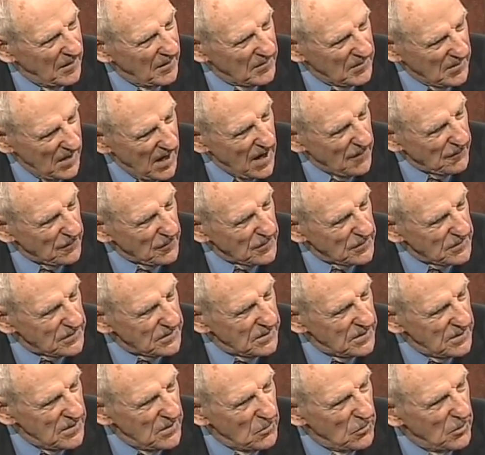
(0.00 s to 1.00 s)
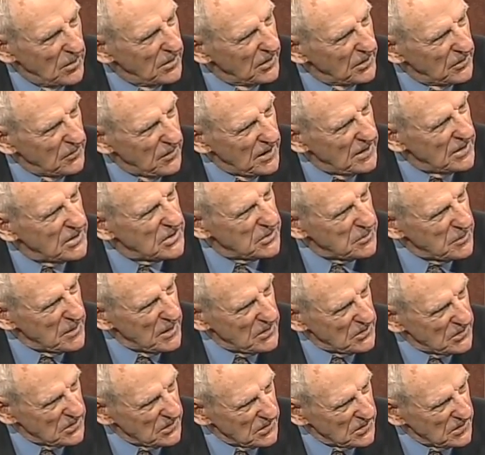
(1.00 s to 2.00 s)
Conference, one of the greatest
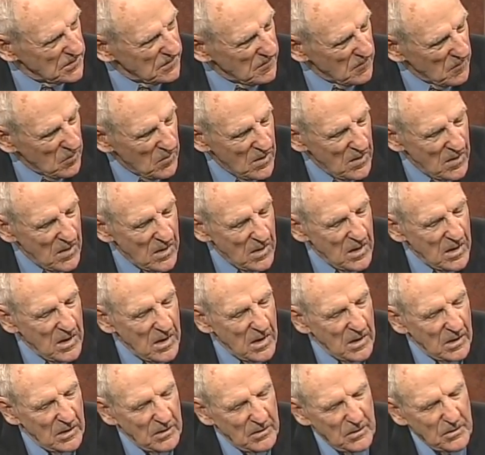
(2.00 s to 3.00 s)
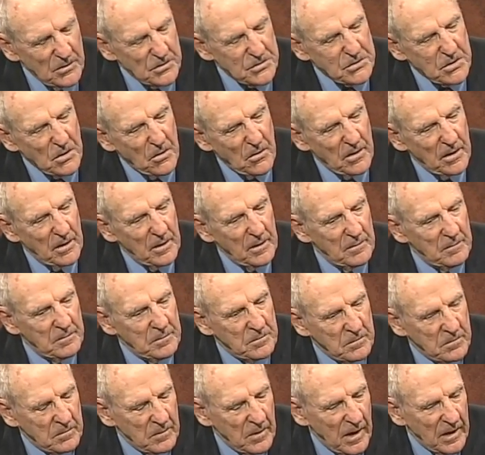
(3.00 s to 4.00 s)
speeches. Little story.
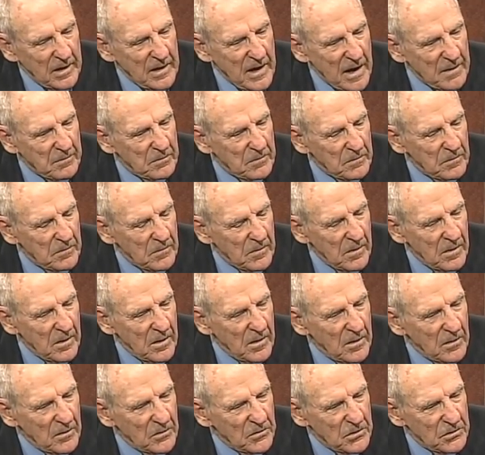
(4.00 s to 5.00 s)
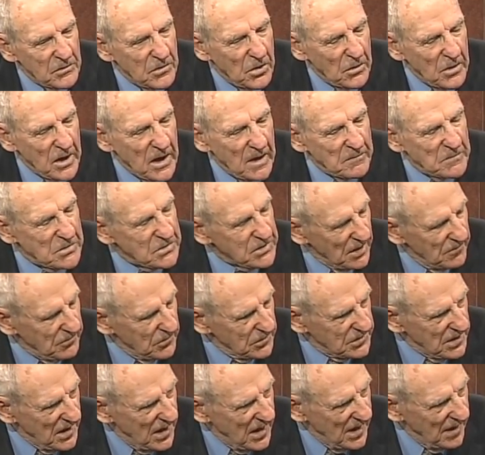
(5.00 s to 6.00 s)
I got to him several
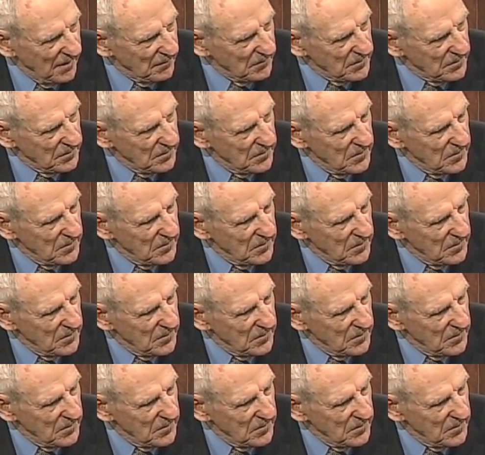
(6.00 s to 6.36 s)
times.